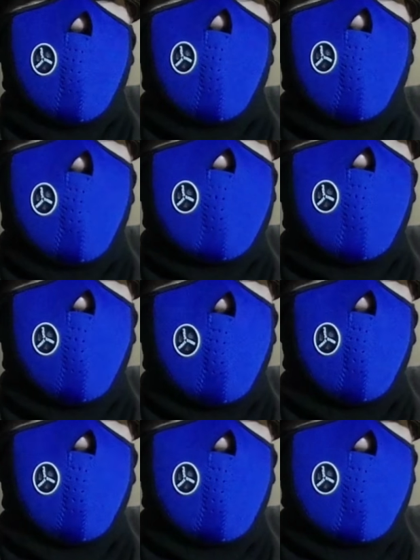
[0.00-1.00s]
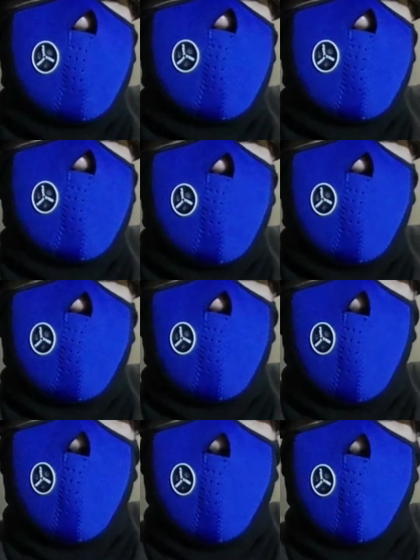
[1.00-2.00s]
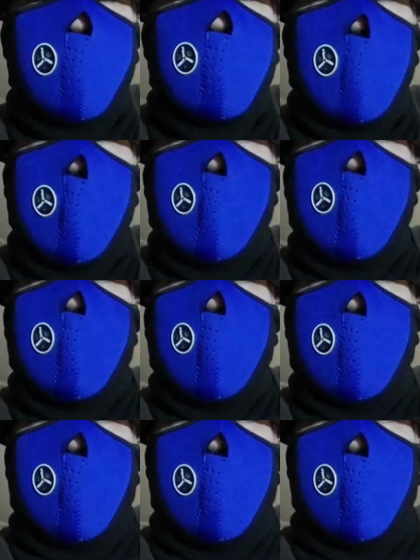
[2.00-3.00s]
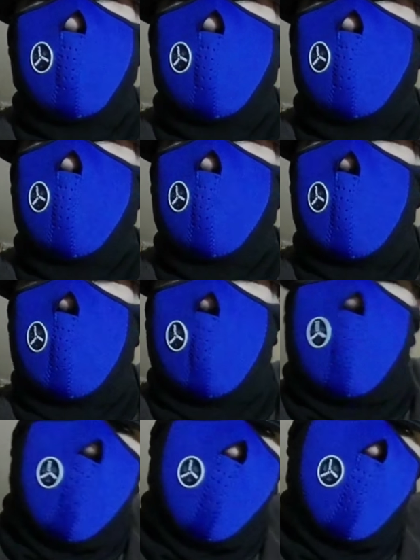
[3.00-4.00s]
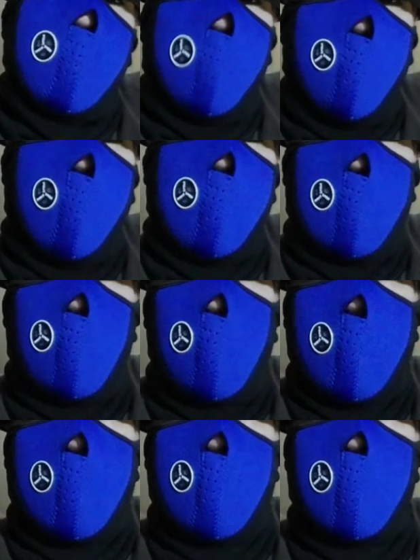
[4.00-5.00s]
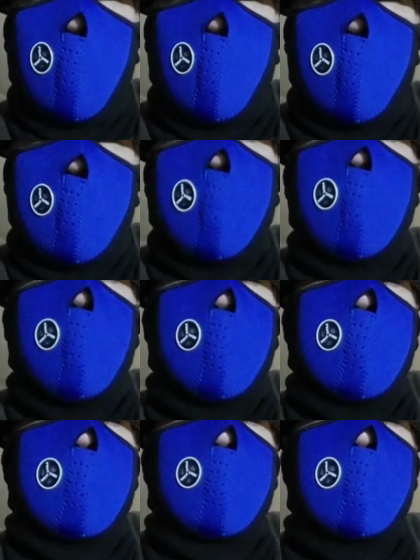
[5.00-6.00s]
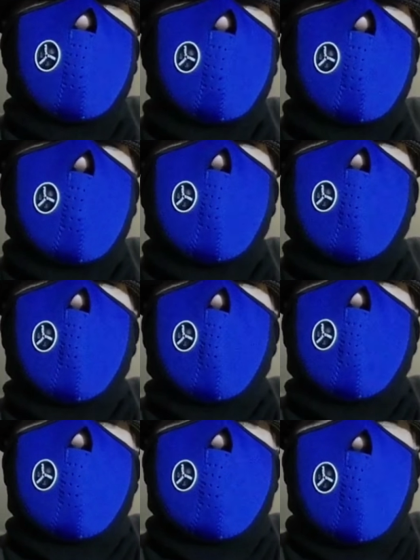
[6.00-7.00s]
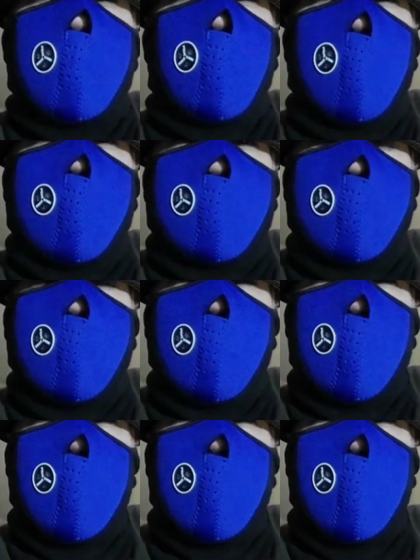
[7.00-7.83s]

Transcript: Mi Sphere 360 is on its way. Um, it came fairly quick. Ordered it on December 18th,